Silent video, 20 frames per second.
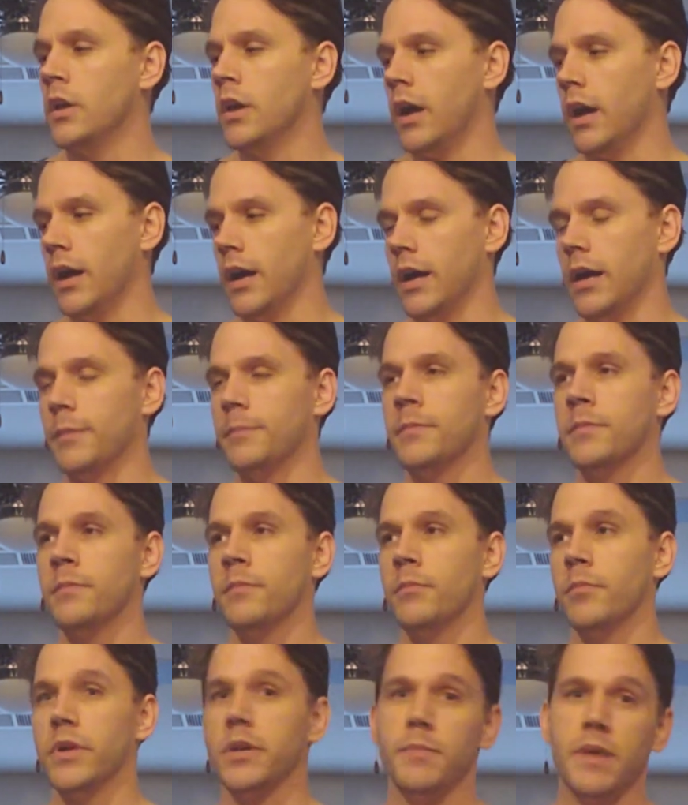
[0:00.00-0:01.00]

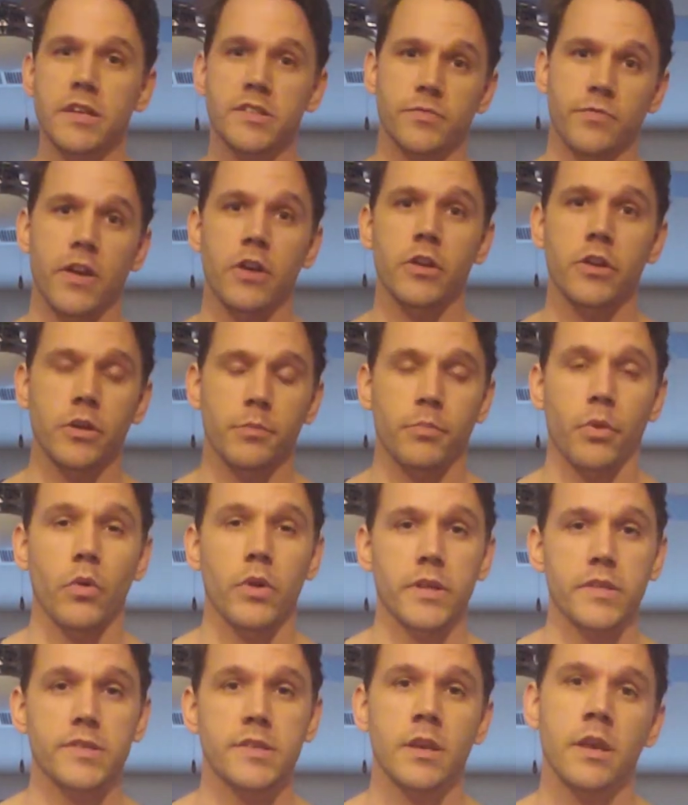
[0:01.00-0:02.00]
But he makes very good
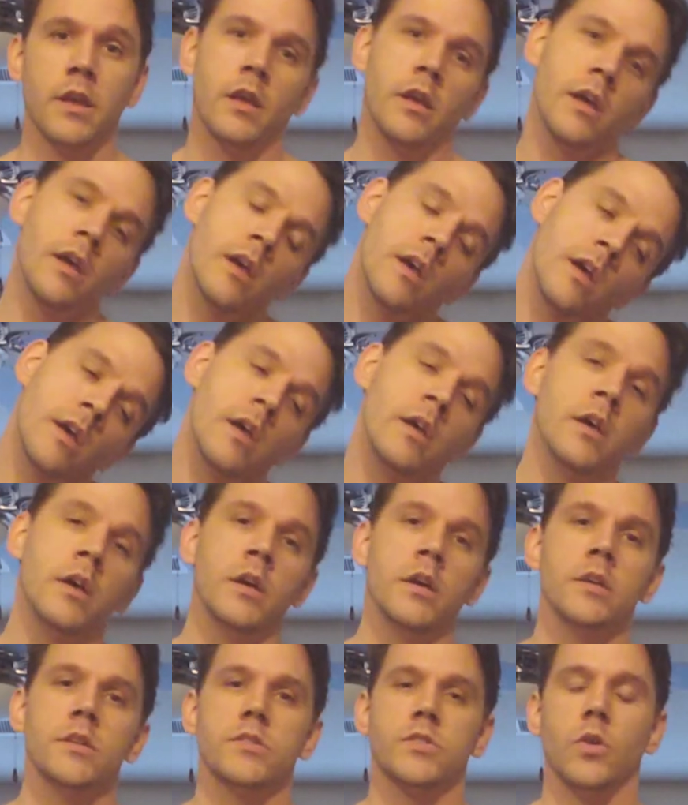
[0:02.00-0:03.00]
points.
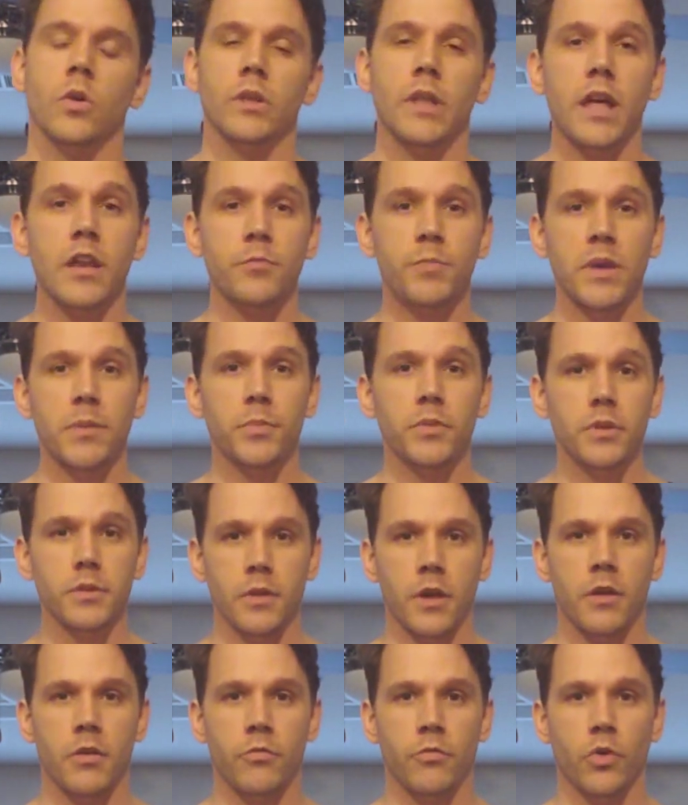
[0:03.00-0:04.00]
So a lot of people
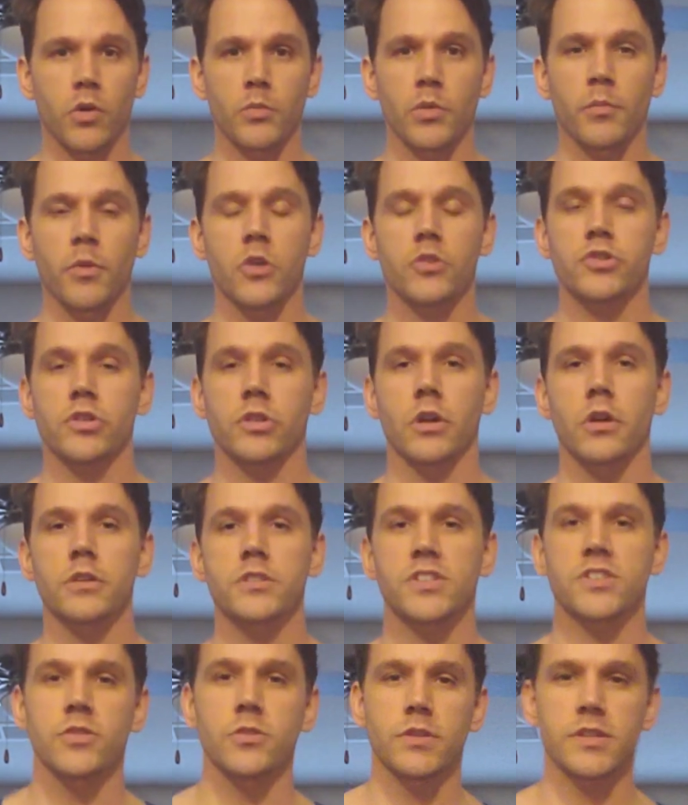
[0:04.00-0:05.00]
in formal martial
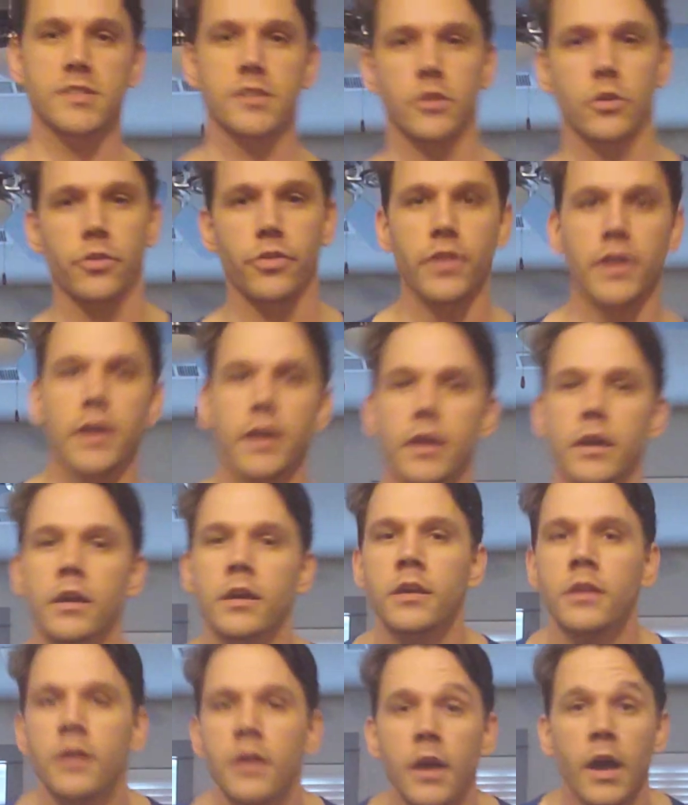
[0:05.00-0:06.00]
arts do this little thing,
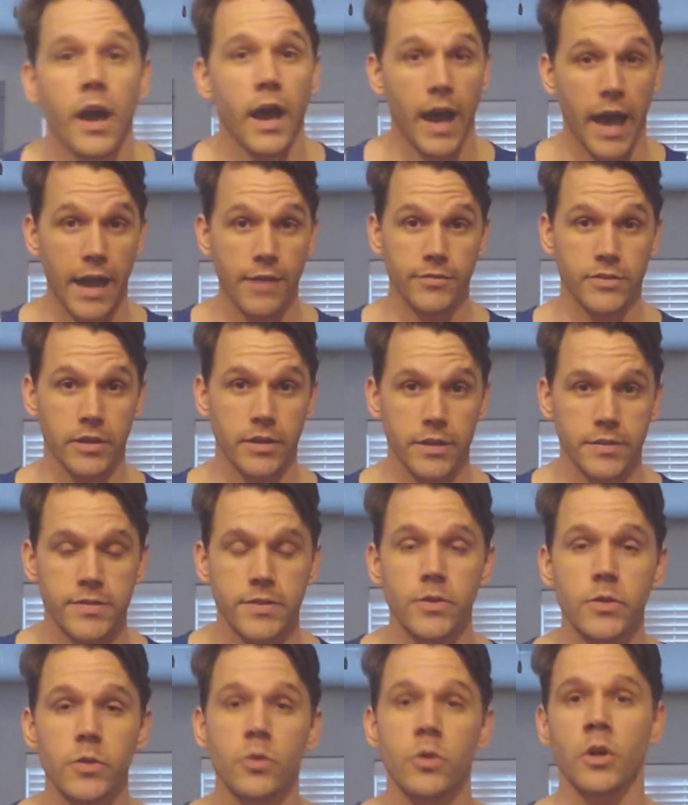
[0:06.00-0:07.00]
I've done it
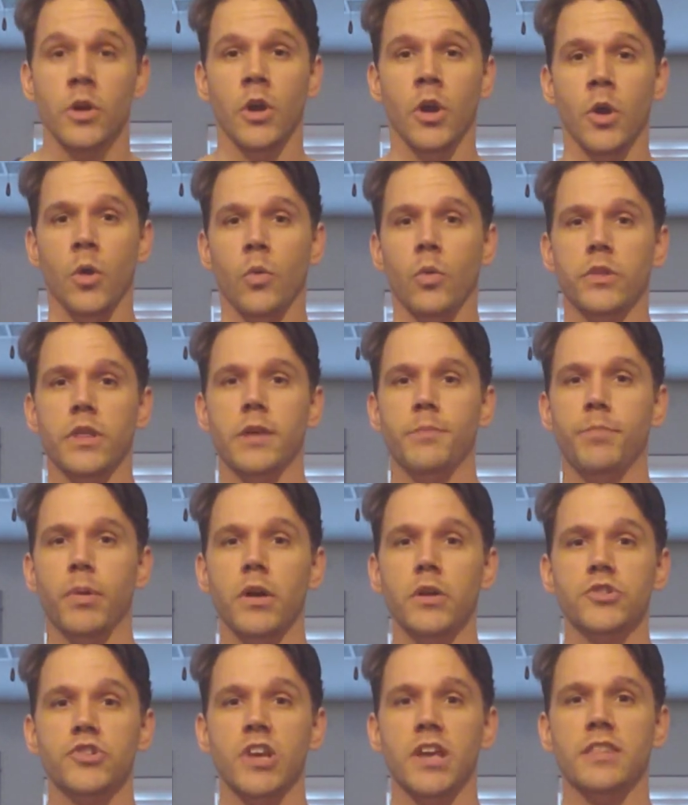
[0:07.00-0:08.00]
too, where they
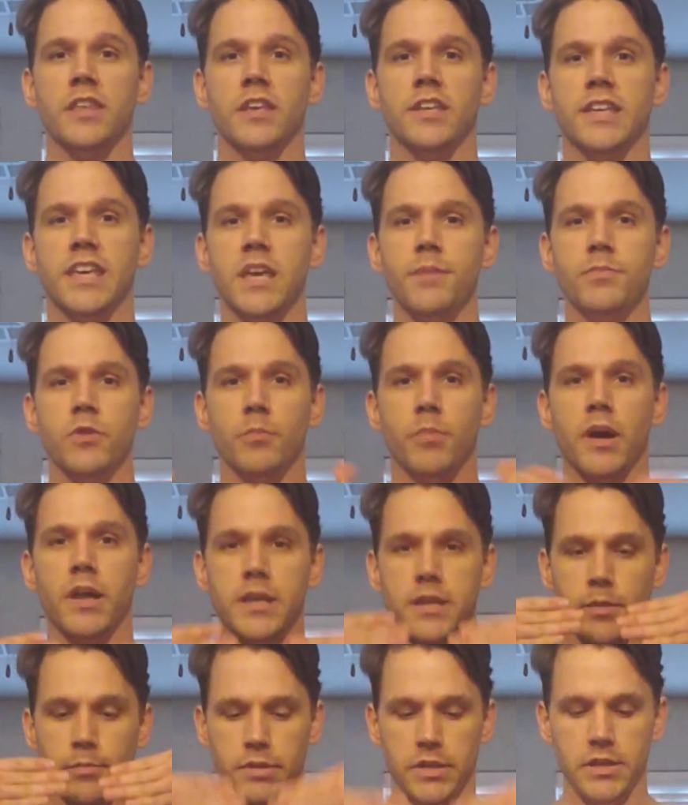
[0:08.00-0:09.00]
punch and they keep their body
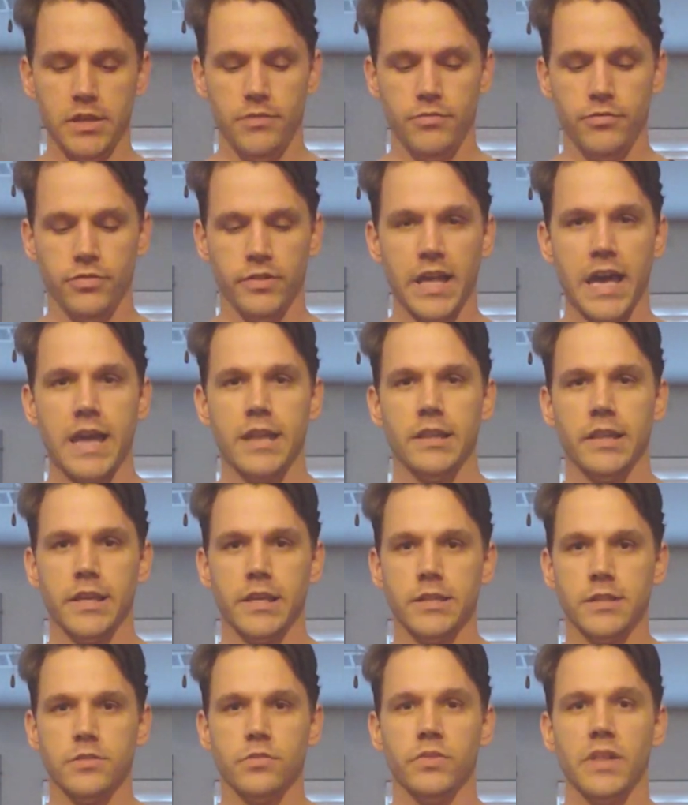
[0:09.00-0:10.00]
completely flat, like
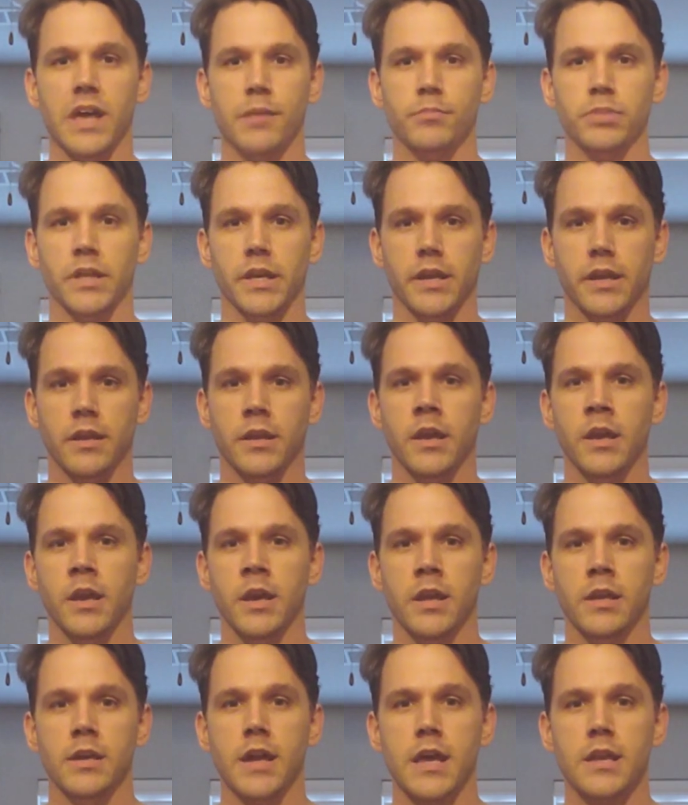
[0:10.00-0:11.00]
in this flat plane,
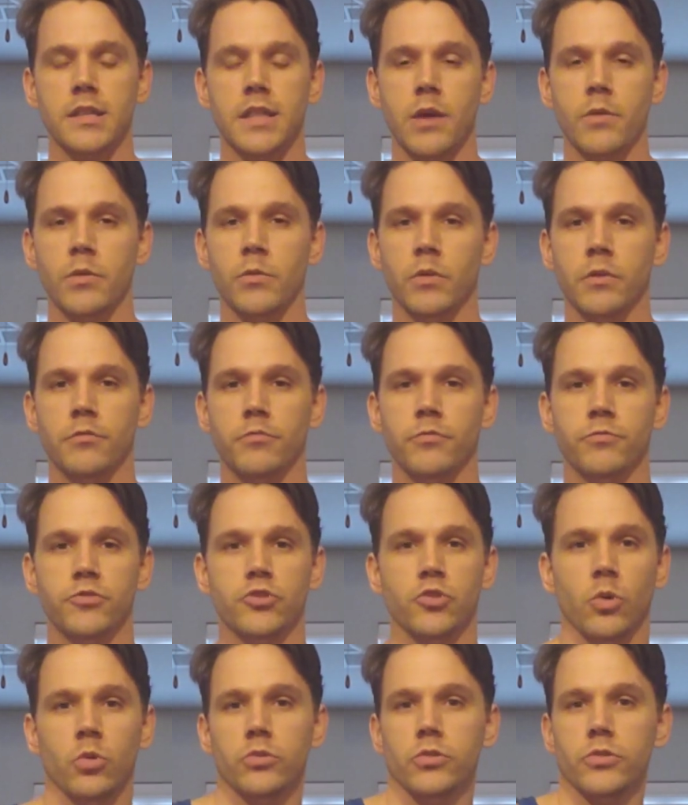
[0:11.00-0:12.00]
not allowing one
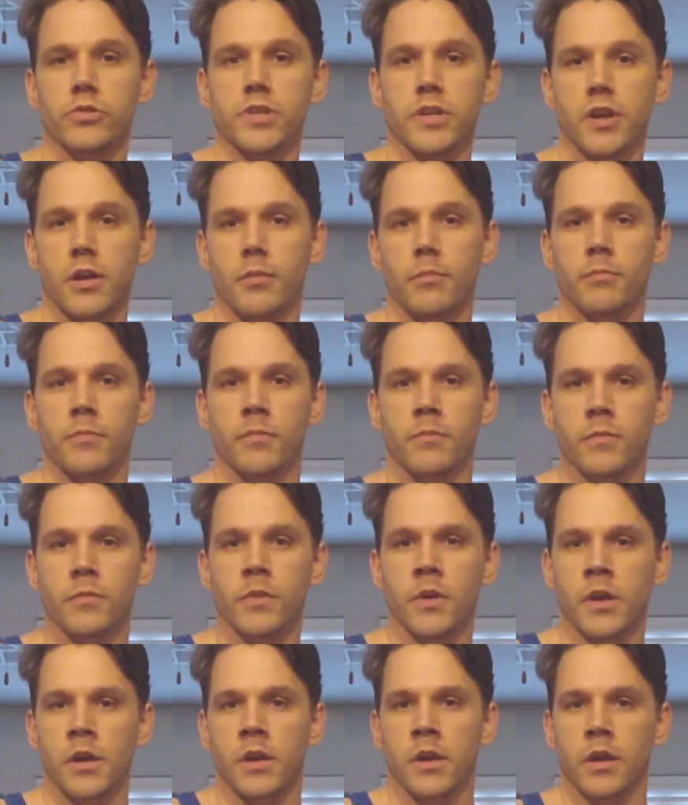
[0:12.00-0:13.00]
shoulder to come
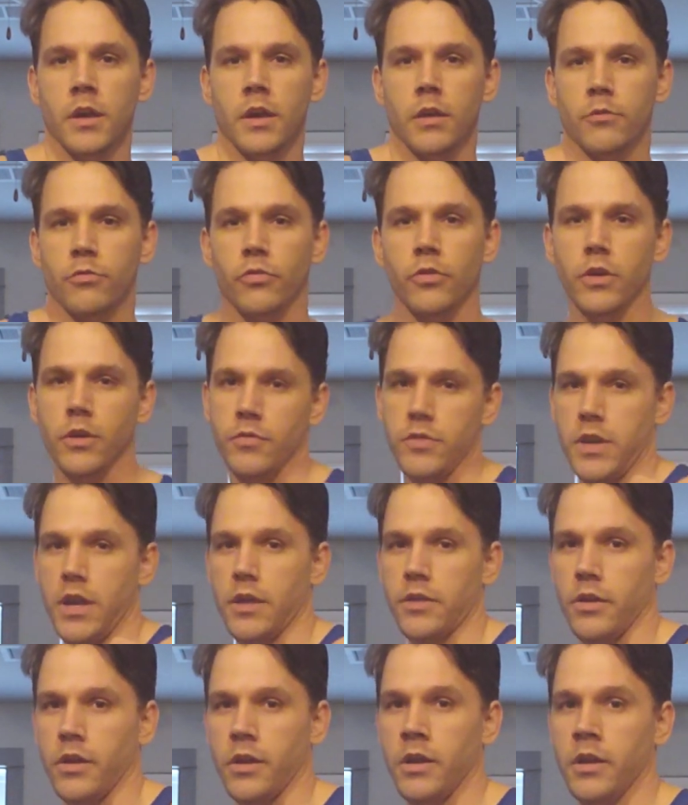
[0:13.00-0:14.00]
in front of the
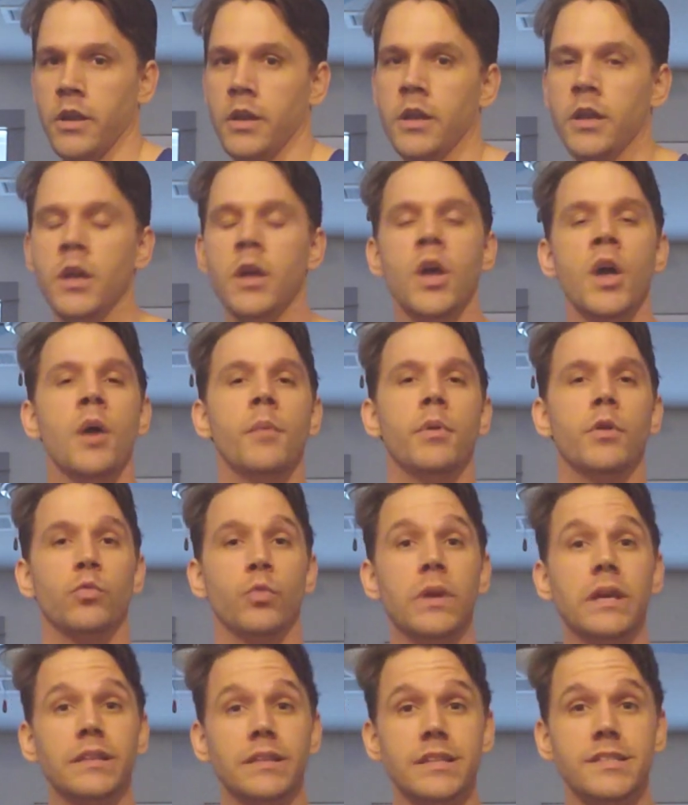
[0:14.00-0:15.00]
other. But
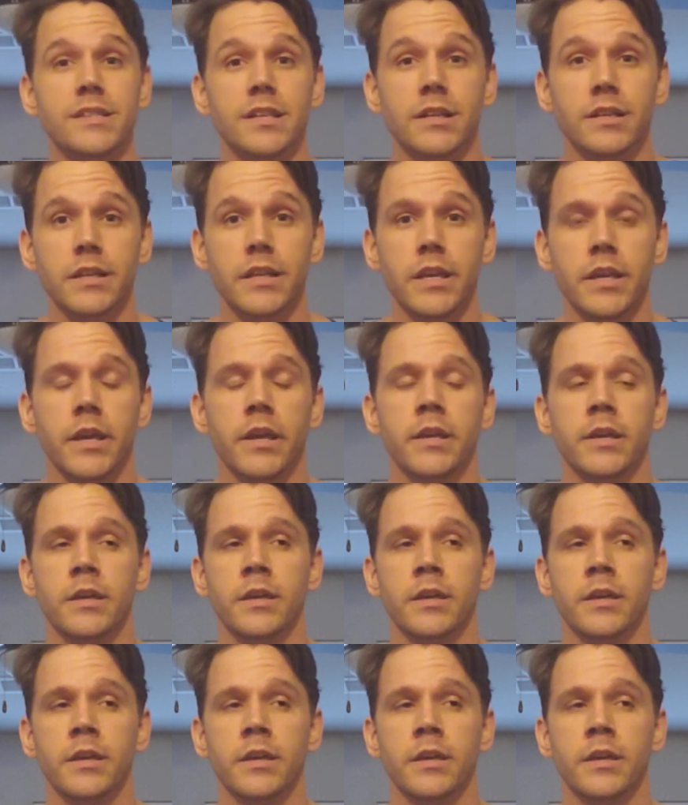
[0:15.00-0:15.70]
realistically,